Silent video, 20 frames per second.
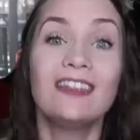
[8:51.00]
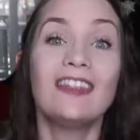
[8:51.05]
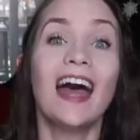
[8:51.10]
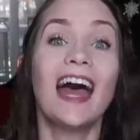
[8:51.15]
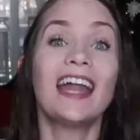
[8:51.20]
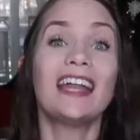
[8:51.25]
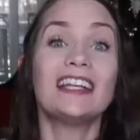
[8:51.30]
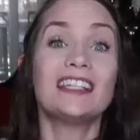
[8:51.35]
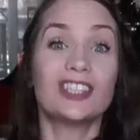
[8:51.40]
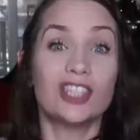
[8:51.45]

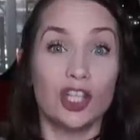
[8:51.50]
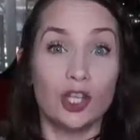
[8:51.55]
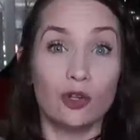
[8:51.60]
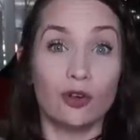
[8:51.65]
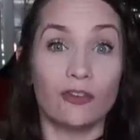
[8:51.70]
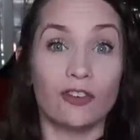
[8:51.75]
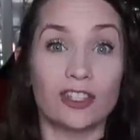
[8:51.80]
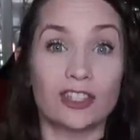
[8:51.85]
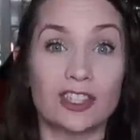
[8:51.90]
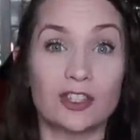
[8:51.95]
That is the
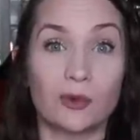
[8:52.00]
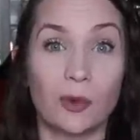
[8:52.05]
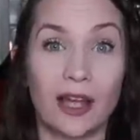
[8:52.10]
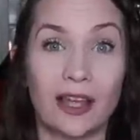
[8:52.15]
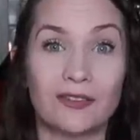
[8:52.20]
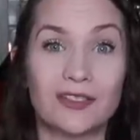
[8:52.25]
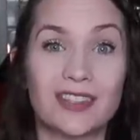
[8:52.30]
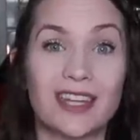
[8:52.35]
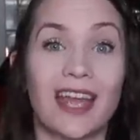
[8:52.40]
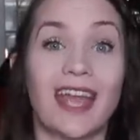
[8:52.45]
universe's
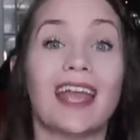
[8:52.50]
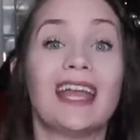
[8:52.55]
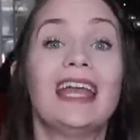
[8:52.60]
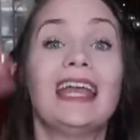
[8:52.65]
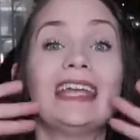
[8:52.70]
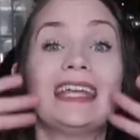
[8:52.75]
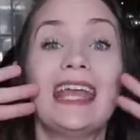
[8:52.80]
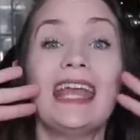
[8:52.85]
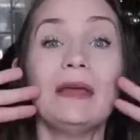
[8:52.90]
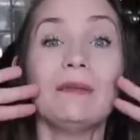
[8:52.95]
way of
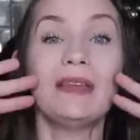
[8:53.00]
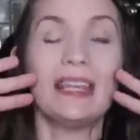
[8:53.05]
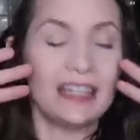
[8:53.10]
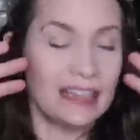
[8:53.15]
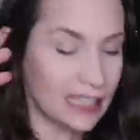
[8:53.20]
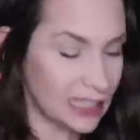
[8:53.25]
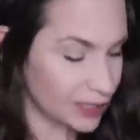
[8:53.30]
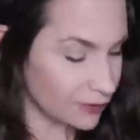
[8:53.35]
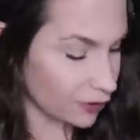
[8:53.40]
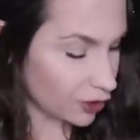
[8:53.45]
saying, Kim, get
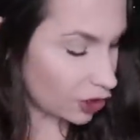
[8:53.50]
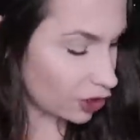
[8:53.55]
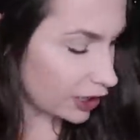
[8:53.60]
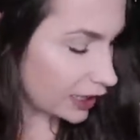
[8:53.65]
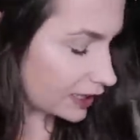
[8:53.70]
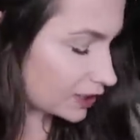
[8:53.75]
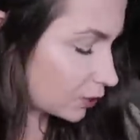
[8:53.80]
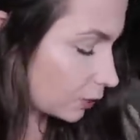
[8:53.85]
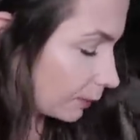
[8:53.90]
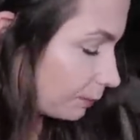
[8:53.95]
these for your
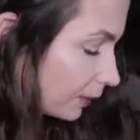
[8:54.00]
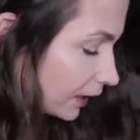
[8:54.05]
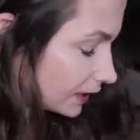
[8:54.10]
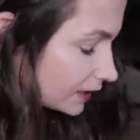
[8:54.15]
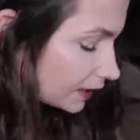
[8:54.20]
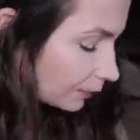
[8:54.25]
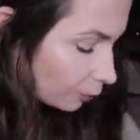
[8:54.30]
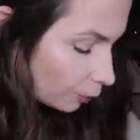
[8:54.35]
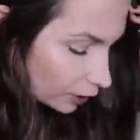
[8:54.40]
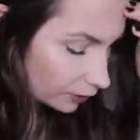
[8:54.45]
kids. So I
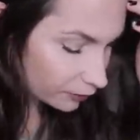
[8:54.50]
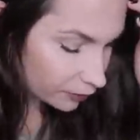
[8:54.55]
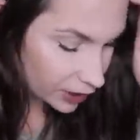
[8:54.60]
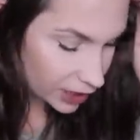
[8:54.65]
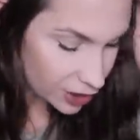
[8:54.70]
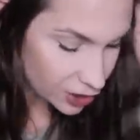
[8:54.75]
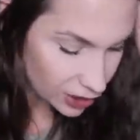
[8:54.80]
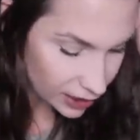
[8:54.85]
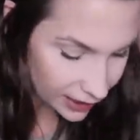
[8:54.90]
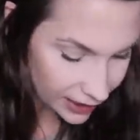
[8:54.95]
picked up one for
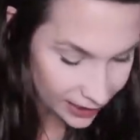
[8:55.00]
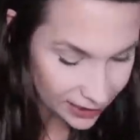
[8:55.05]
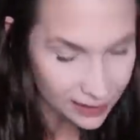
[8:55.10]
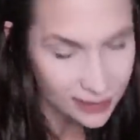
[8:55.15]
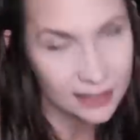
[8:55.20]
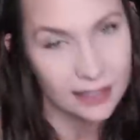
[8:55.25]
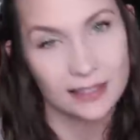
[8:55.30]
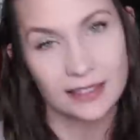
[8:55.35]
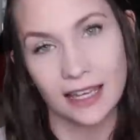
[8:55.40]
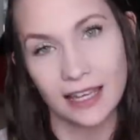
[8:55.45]
each of the kids
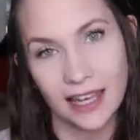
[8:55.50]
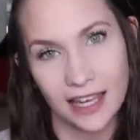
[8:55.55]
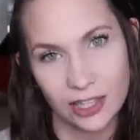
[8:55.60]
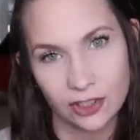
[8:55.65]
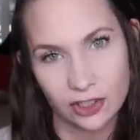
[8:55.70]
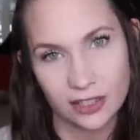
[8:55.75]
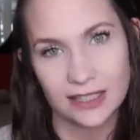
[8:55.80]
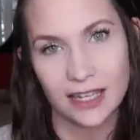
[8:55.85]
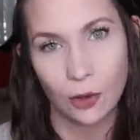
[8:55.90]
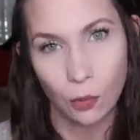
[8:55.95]
because I can't
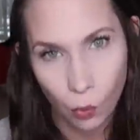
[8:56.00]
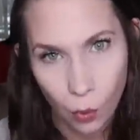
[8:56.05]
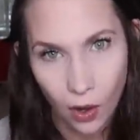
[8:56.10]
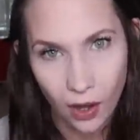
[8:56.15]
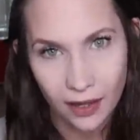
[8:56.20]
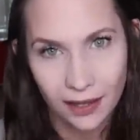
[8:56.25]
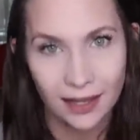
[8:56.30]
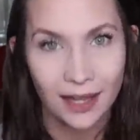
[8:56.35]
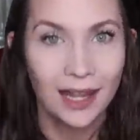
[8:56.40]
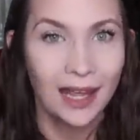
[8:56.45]
just get
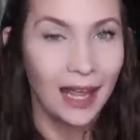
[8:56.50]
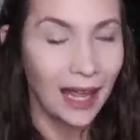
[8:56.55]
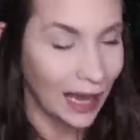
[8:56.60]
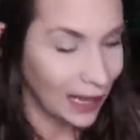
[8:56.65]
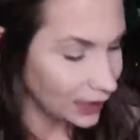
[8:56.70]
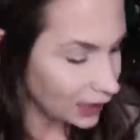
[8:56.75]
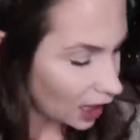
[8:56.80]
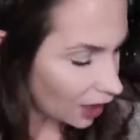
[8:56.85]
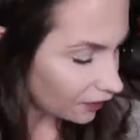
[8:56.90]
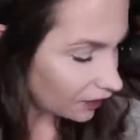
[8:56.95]
one
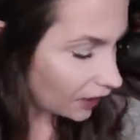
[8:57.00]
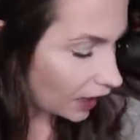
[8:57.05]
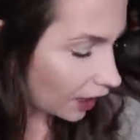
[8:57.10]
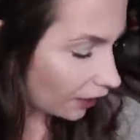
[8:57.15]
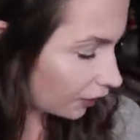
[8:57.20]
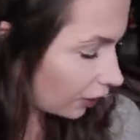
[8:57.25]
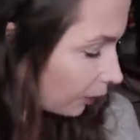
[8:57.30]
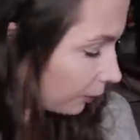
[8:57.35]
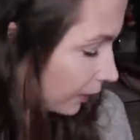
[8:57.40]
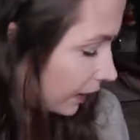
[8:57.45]
and not the
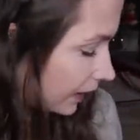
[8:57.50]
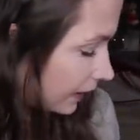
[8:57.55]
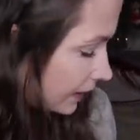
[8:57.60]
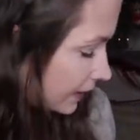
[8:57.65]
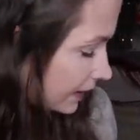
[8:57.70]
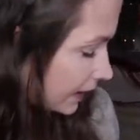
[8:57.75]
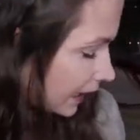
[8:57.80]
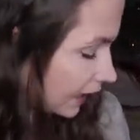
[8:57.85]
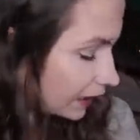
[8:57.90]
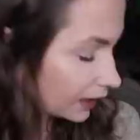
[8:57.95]
other,
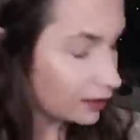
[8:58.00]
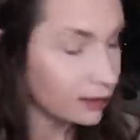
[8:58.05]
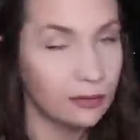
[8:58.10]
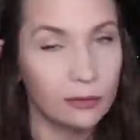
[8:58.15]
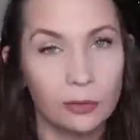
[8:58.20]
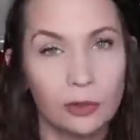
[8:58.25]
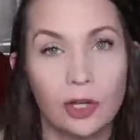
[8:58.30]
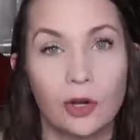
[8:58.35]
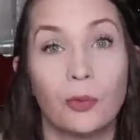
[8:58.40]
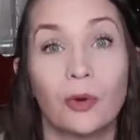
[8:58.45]
because then,
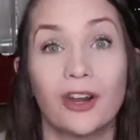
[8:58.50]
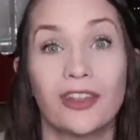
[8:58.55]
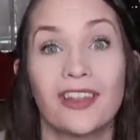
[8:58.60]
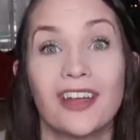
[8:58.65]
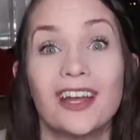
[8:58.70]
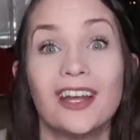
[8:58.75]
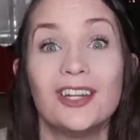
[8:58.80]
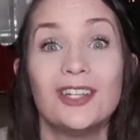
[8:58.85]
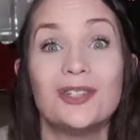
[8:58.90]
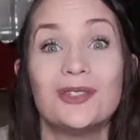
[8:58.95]
you know, what are they
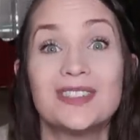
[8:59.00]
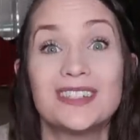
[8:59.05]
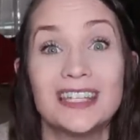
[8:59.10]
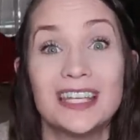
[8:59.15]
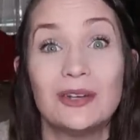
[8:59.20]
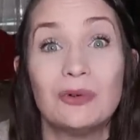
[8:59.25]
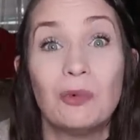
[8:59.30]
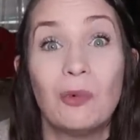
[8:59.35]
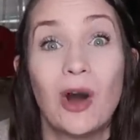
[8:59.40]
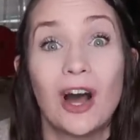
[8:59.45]
gonna do,
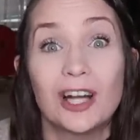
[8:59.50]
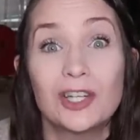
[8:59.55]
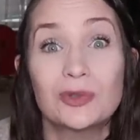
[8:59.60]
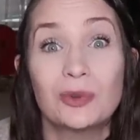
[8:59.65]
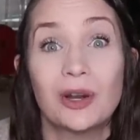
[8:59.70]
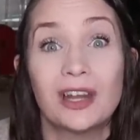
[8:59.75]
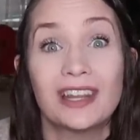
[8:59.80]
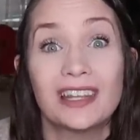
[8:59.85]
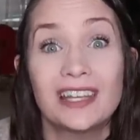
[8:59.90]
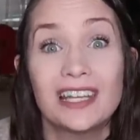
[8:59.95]
sit and watch
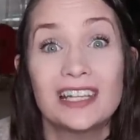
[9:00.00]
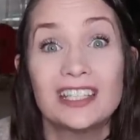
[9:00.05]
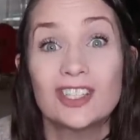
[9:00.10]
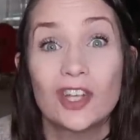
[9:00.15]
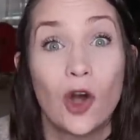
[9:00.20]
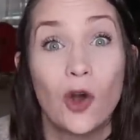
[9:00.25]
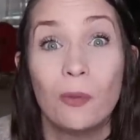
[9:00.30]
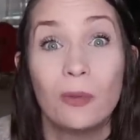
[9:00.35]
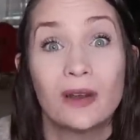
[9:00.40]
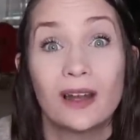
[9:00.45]
one of the kids
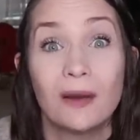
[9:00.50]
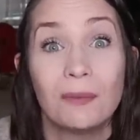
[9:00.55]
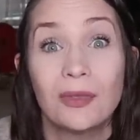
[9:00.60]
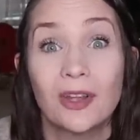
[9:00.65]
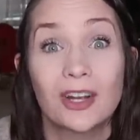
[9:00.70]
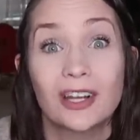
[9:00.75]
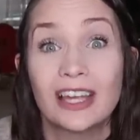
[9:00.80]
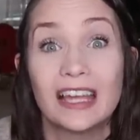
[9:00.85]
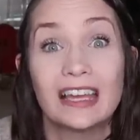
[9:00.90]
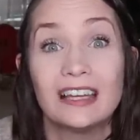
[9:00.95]
open up
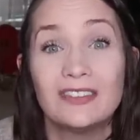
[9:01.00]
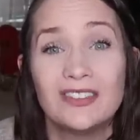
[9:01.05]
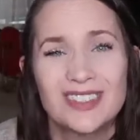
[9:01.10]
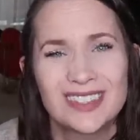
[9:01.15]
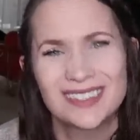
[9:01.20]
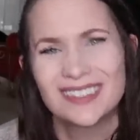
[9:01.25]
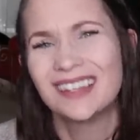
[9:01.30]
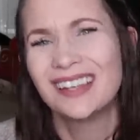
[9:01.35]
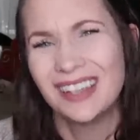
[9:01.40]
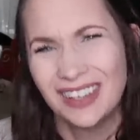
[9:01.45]
their
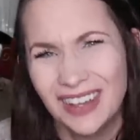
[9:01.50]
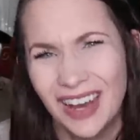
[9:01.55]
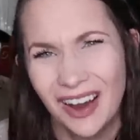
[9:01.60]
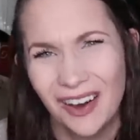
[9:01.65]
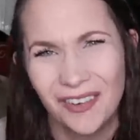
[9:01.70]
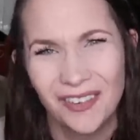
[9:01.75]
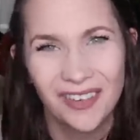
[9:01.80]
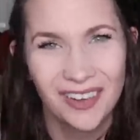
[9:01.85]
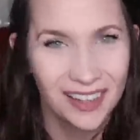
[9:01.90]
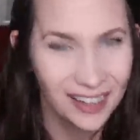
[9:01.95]
gifts?
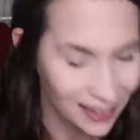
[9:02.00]
No.